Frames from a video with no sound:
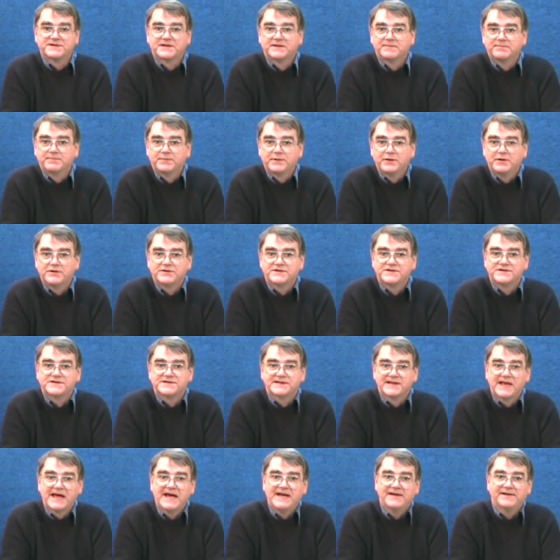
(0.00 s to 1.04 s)
can
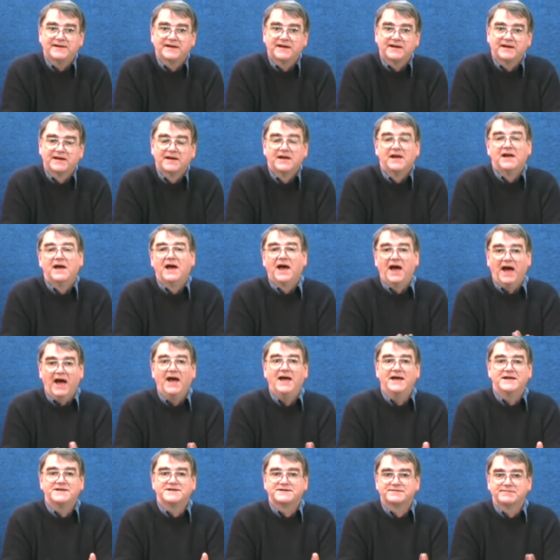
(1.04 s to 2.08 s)
purchase later
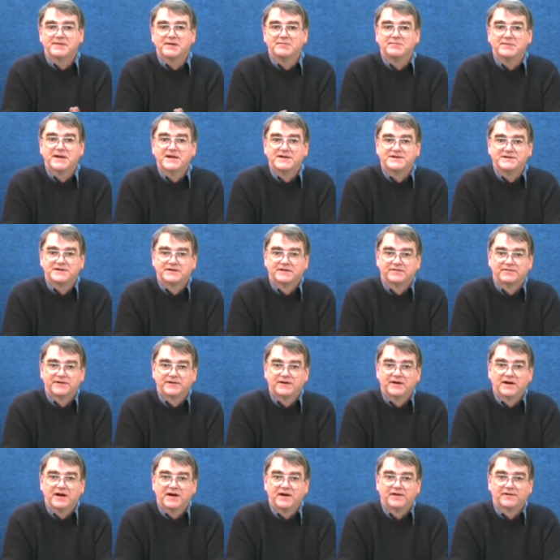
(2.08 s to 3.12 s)
as a memento of the
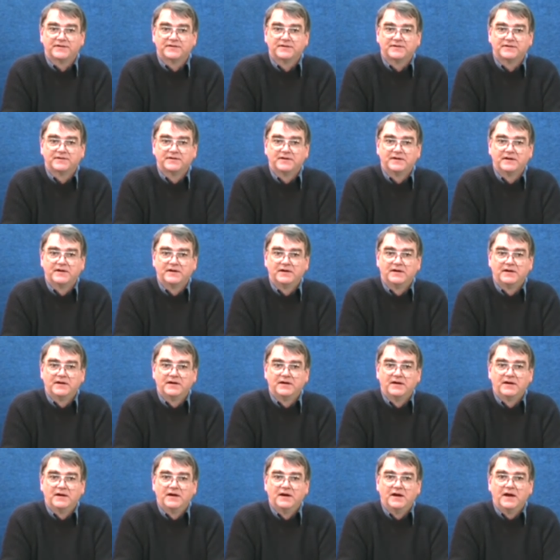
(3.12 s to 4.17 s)
night.
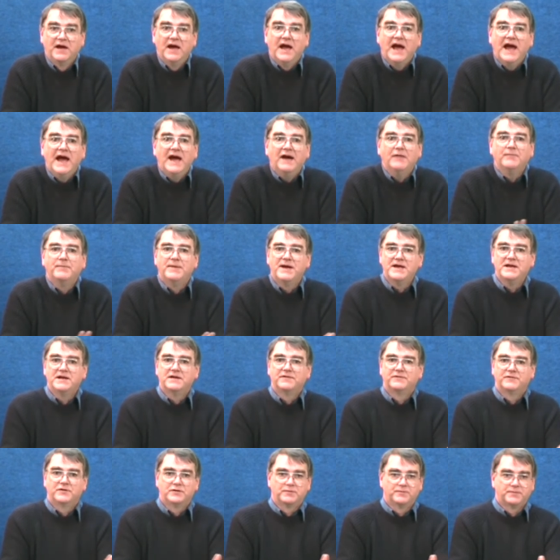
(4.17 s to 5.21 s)
How many
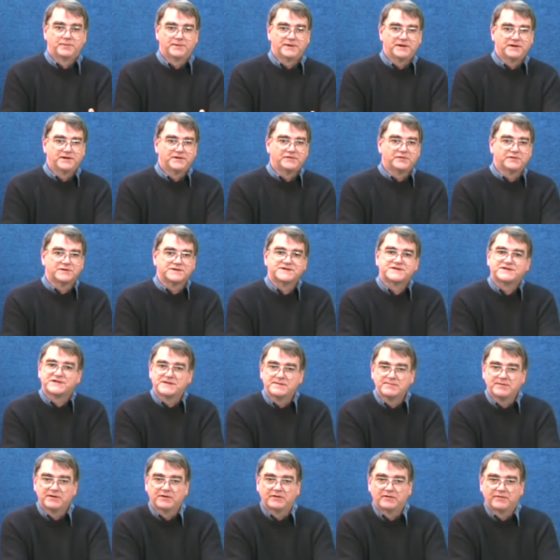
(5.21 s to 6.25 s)
of you have been to a
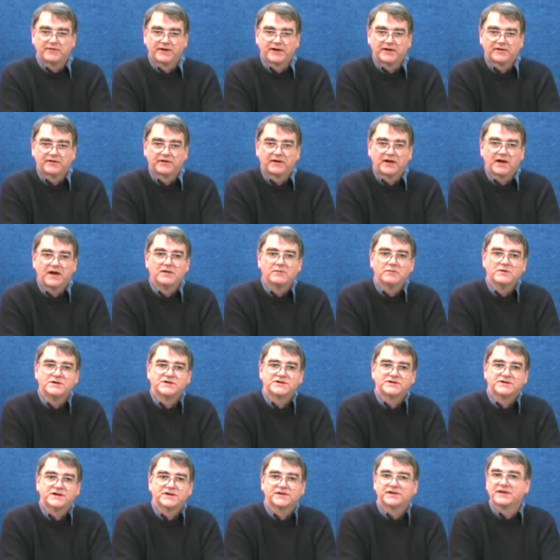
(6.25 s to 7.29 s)
similar event and
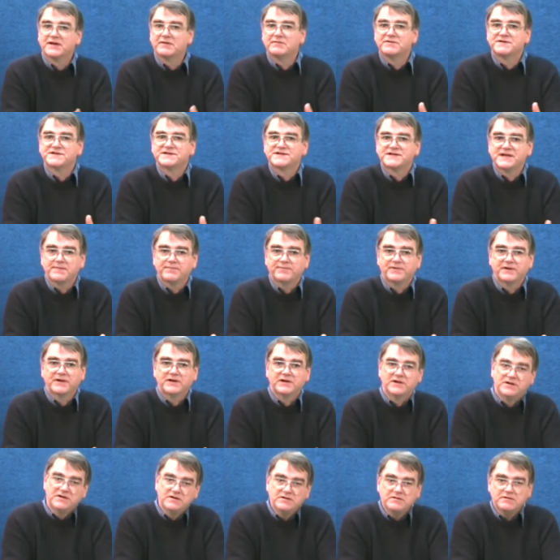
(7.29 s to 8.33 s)
wish that there was
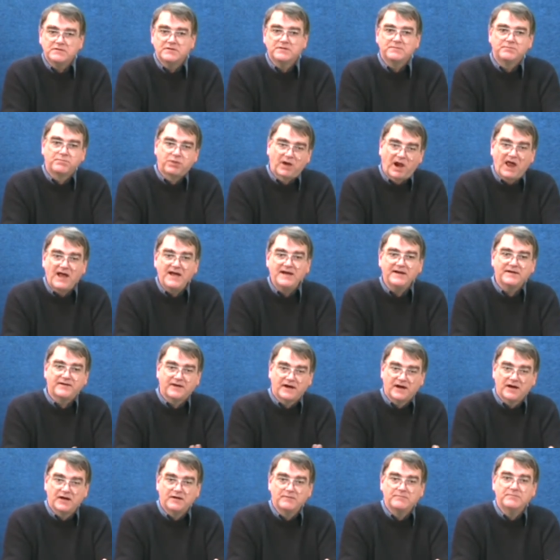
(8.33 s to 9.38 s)
something you could play at
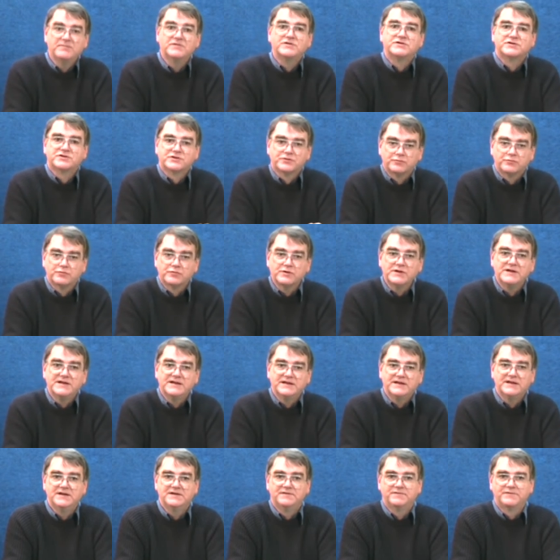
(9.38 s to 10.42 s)
home to
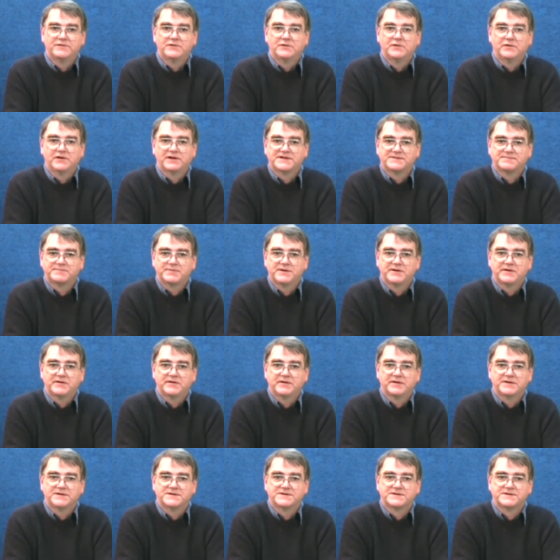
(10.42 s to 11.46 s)
relive your
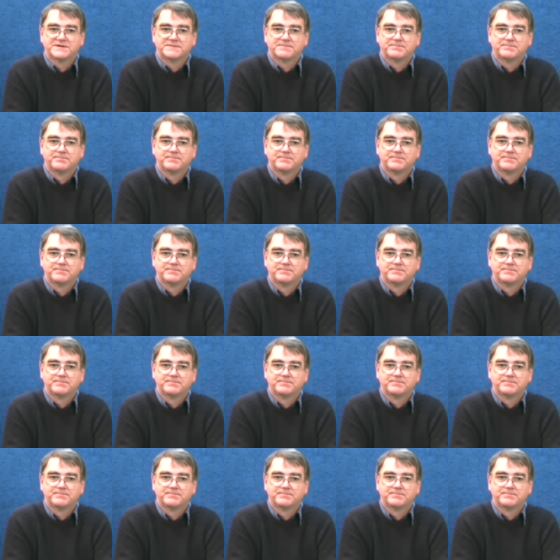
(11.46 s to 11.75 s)
experience?